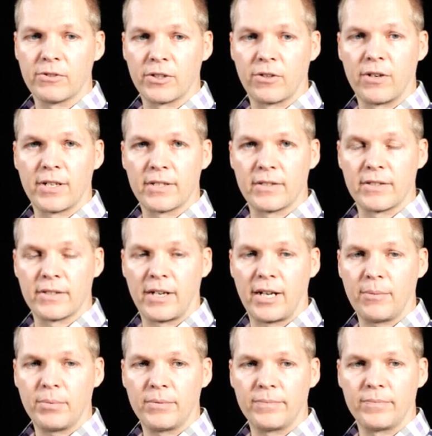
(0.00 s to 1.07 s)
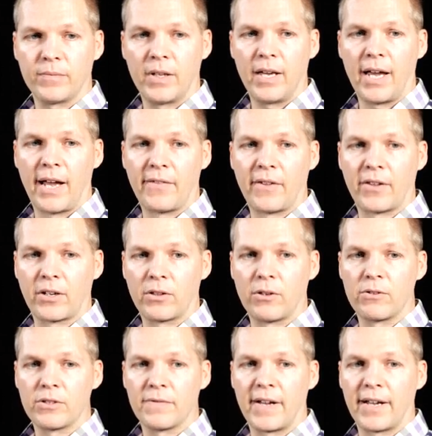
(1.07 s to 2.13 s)
goes across the top, and then the
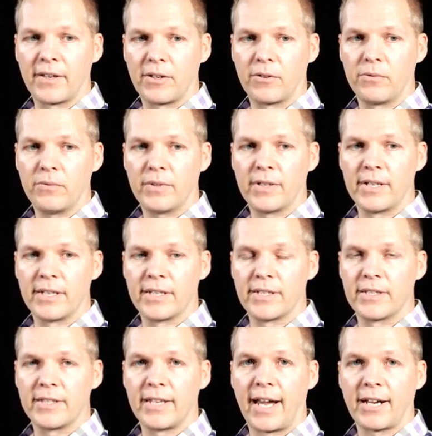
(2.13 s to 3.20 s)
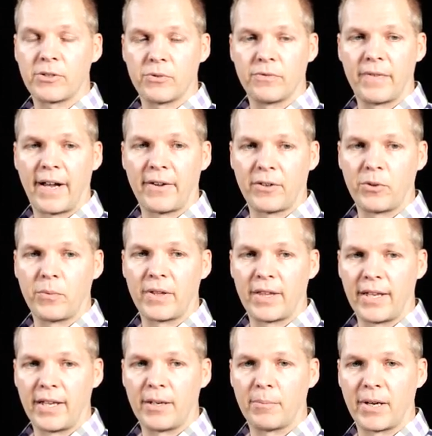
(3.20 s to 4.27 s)
close value is the actual value
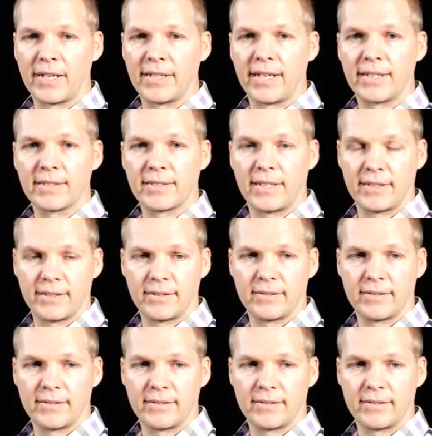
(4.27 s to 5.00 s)
within my data set.